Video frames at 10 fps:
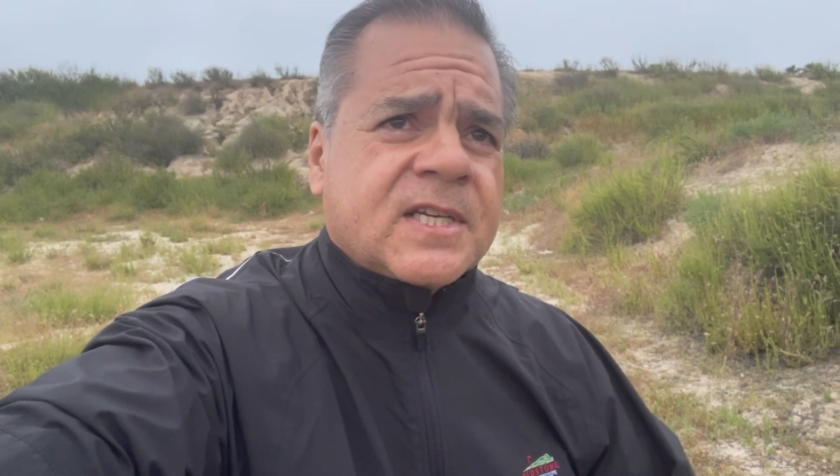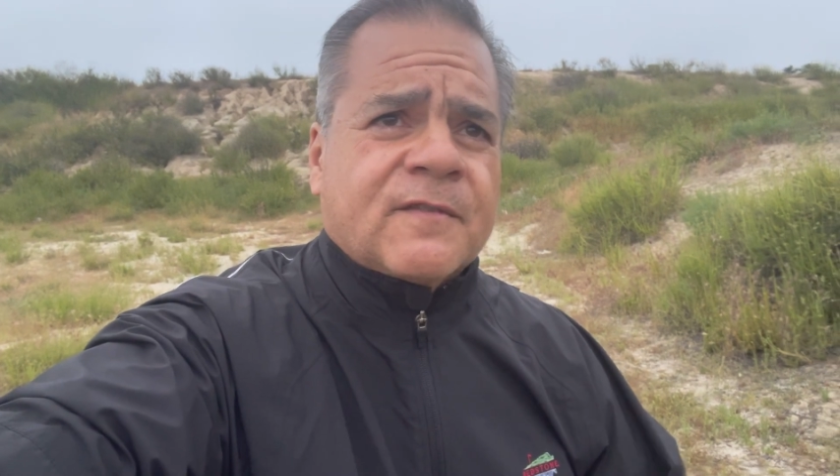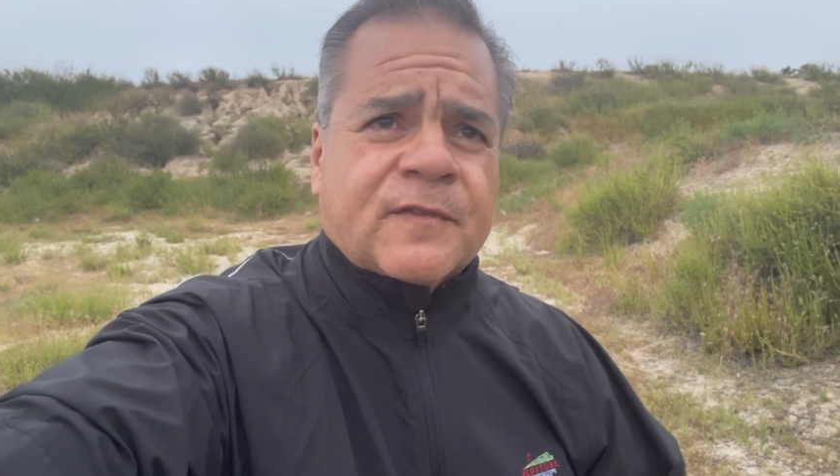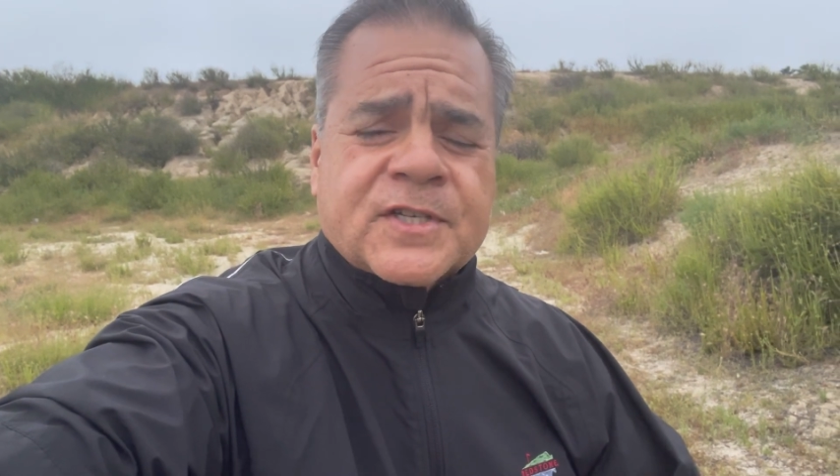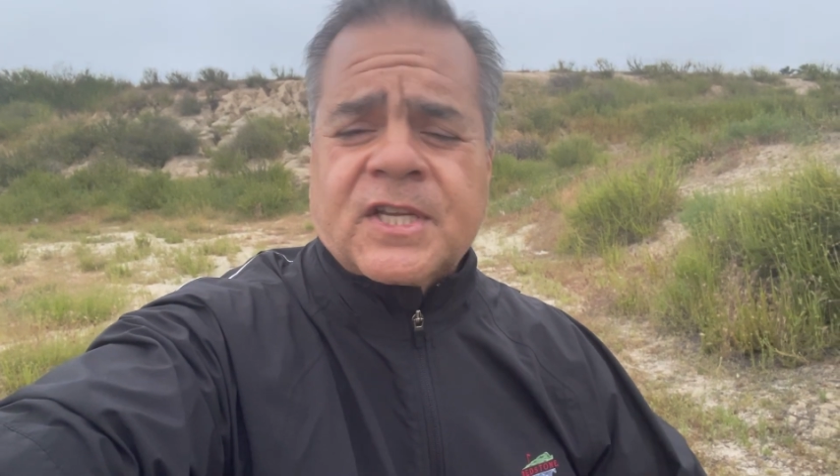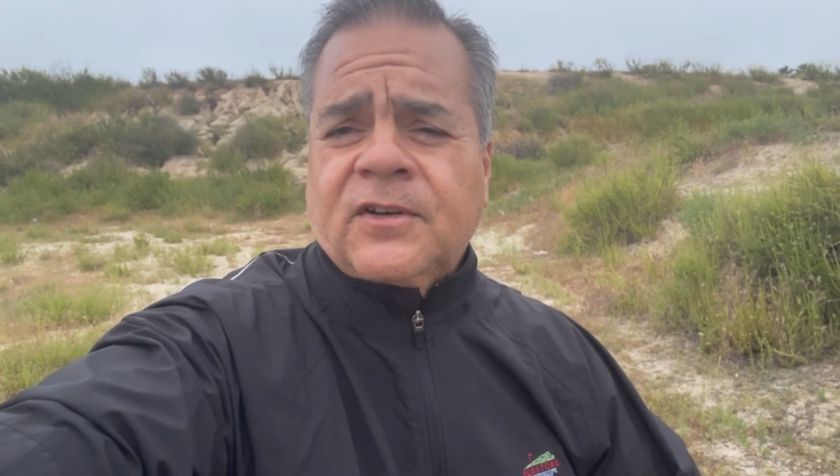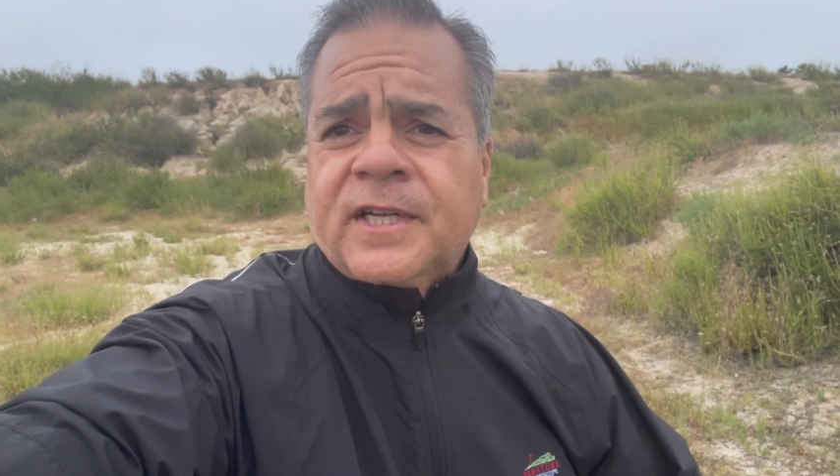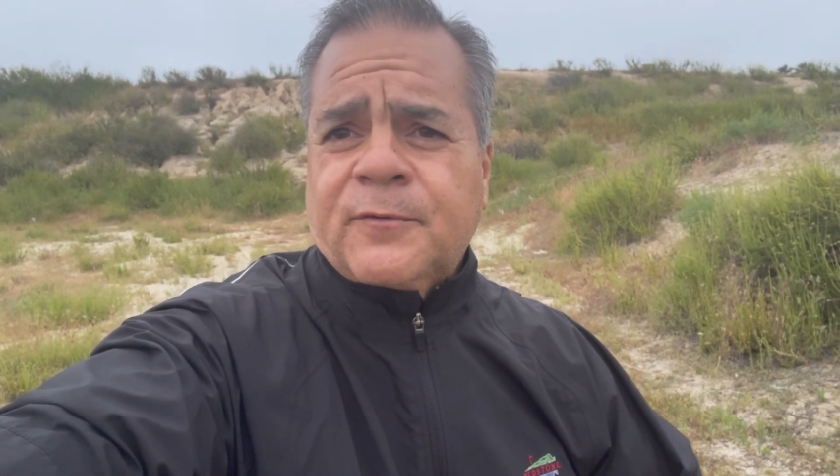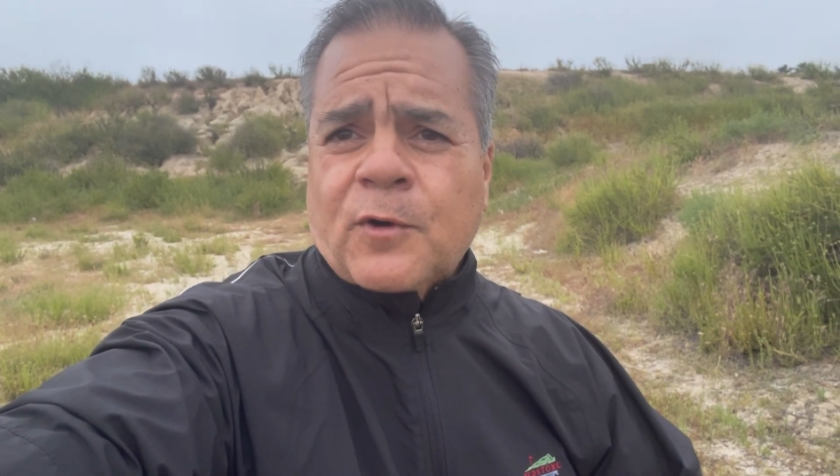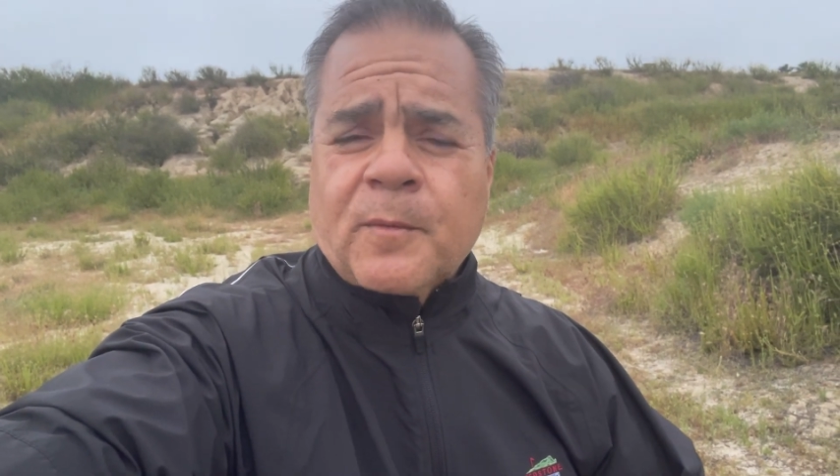and fertility
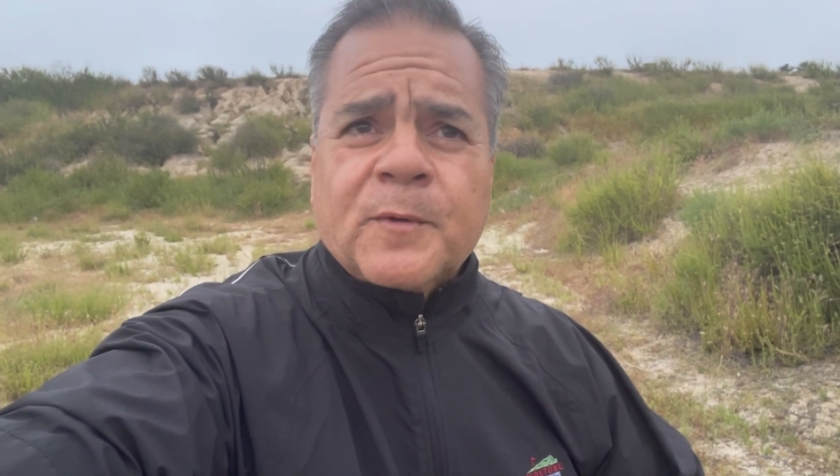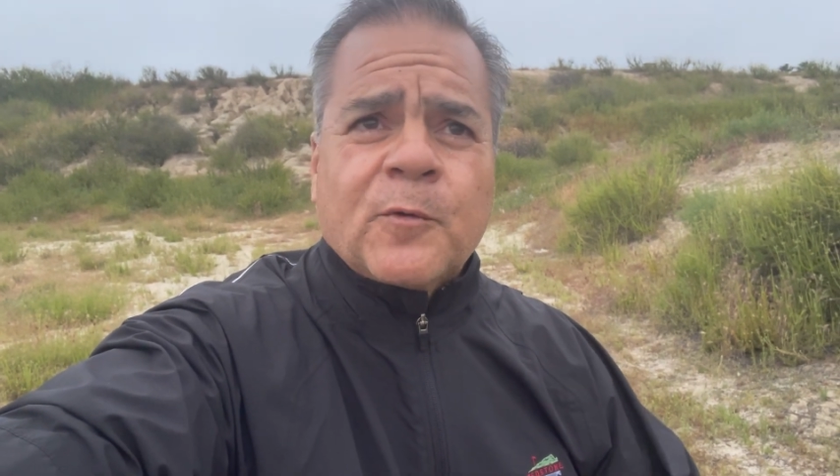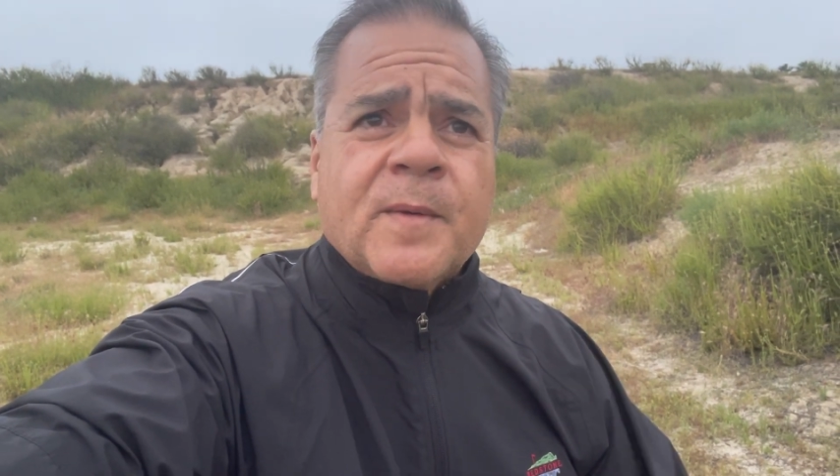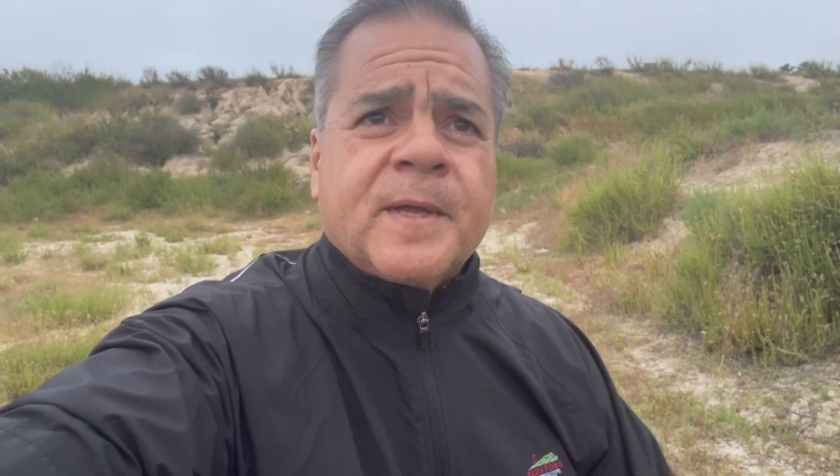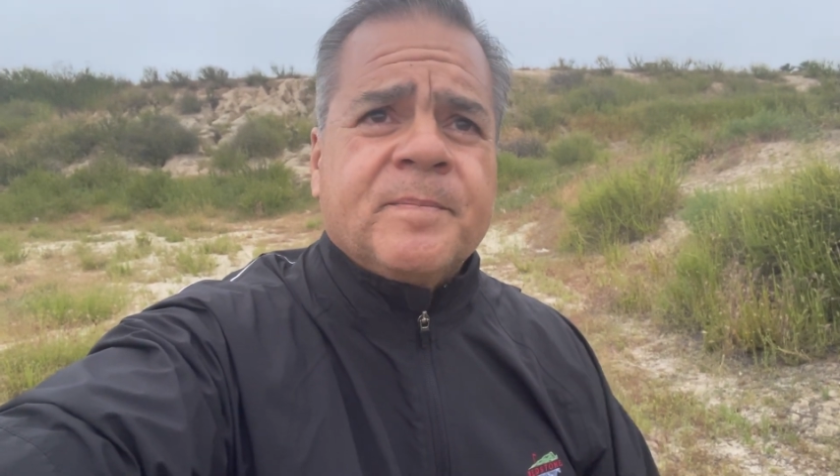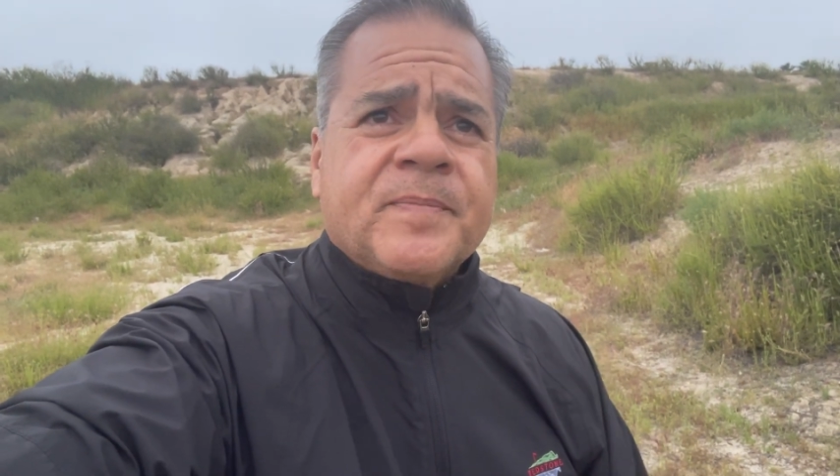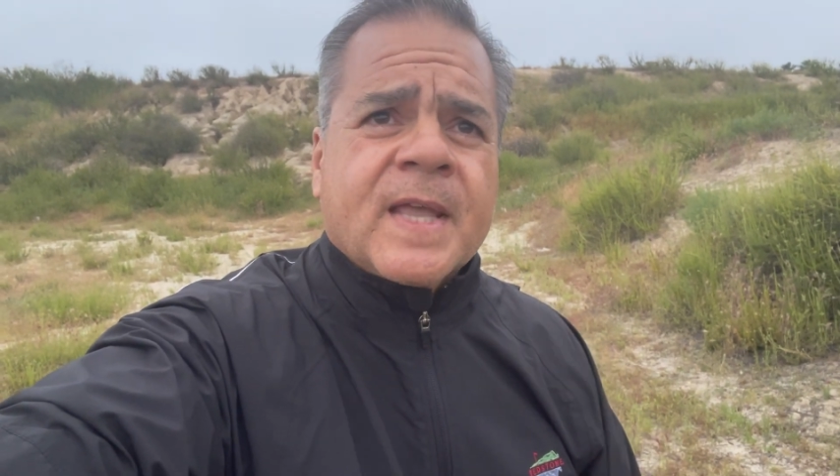in Roman women,